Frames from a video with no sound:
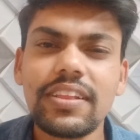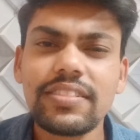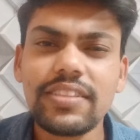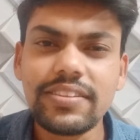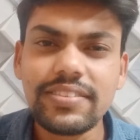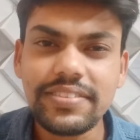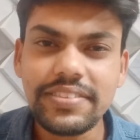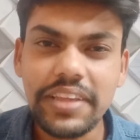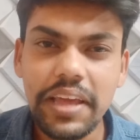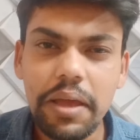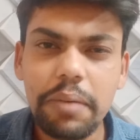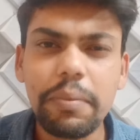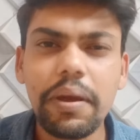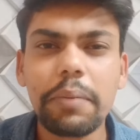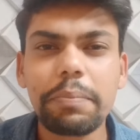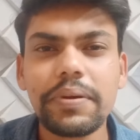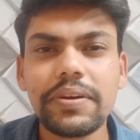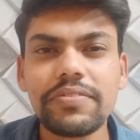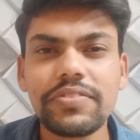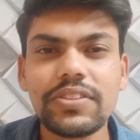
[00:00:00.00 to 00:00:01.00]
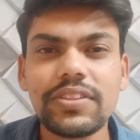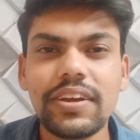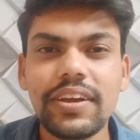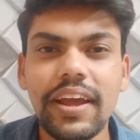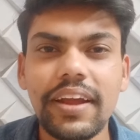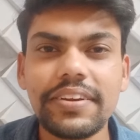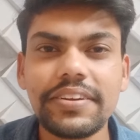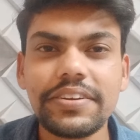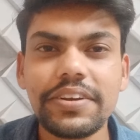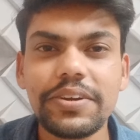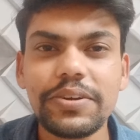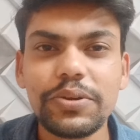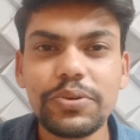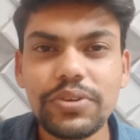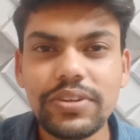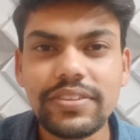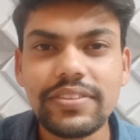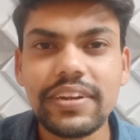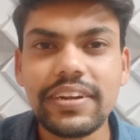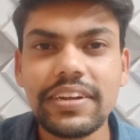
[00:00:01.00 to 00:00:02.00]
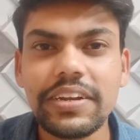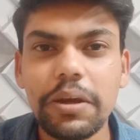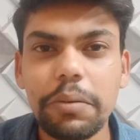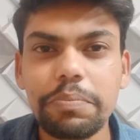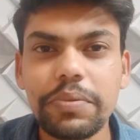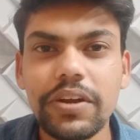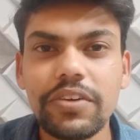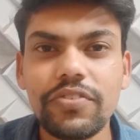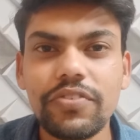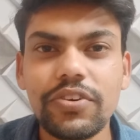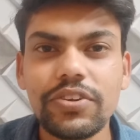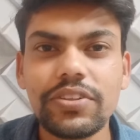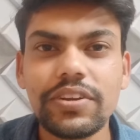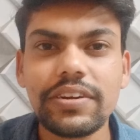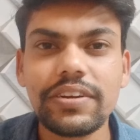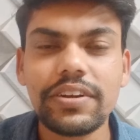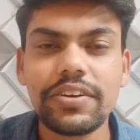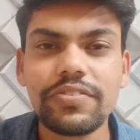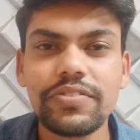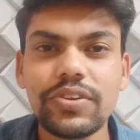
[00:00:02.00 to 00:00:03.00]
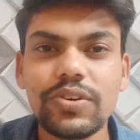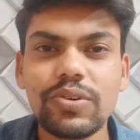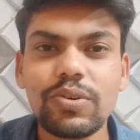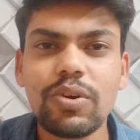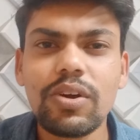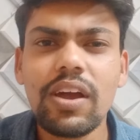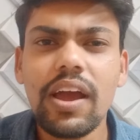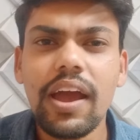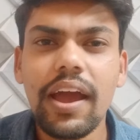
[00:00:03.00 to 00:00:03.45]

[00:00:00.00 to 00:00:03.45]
The same happened with the candidate who recently appeared for the interview,